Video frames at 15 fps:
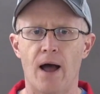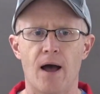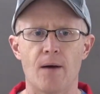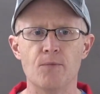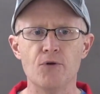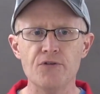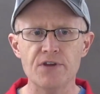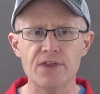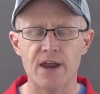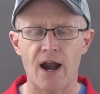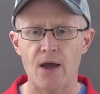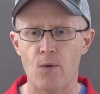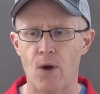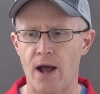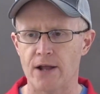A movie that
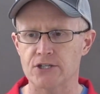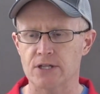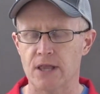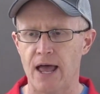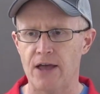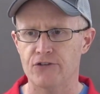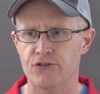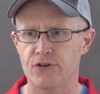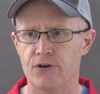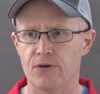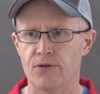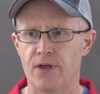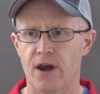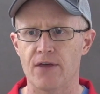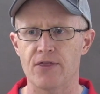I watched last
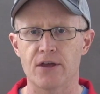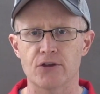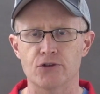year that I think